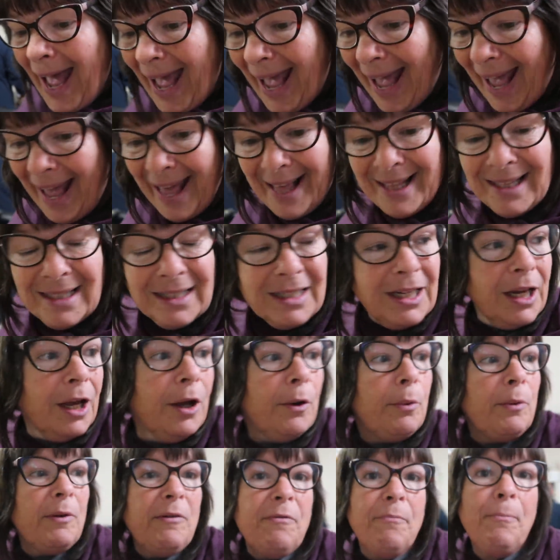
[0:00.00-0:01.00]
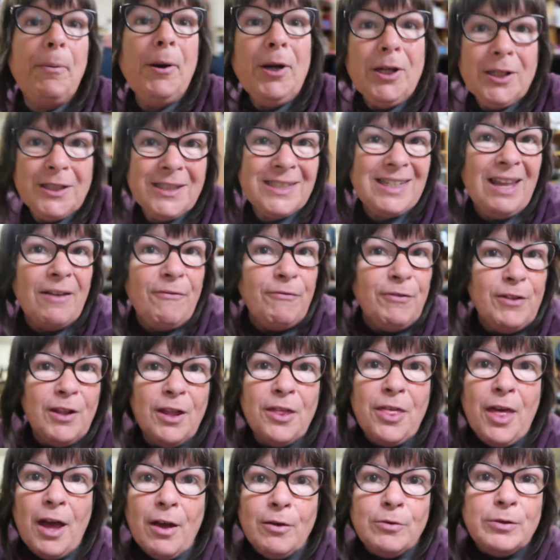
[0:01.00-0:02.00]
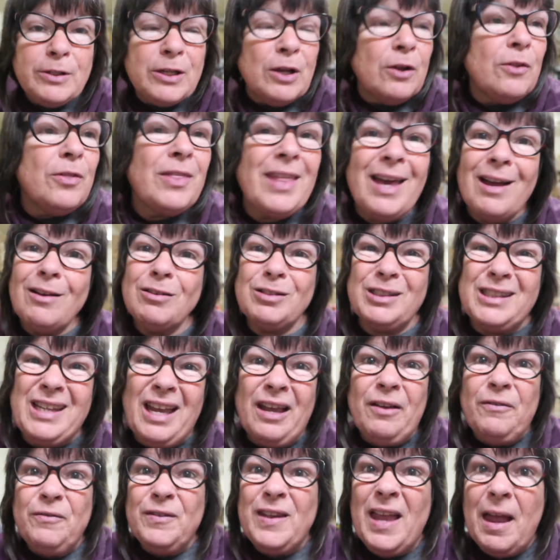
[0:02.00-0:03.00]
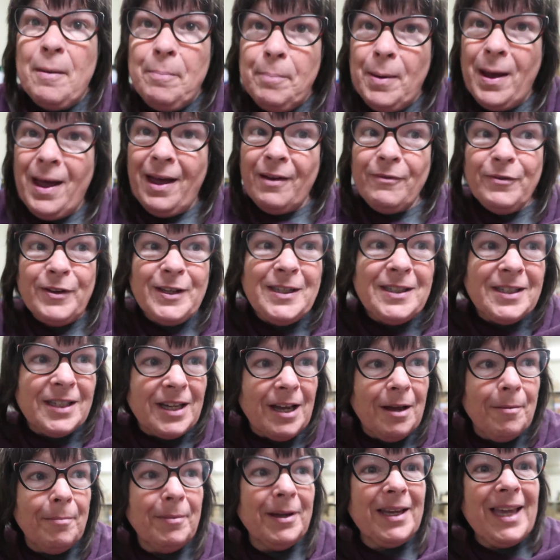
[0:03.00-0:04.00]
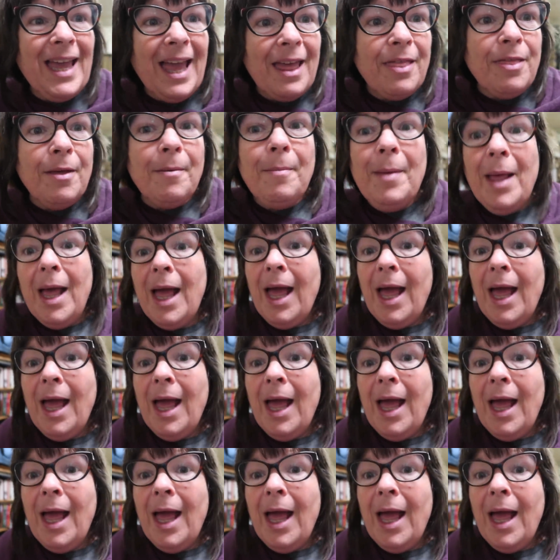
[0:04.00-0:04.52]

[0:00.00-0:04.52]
And we've put 7 of those on. That'll save Deb having to come and get them.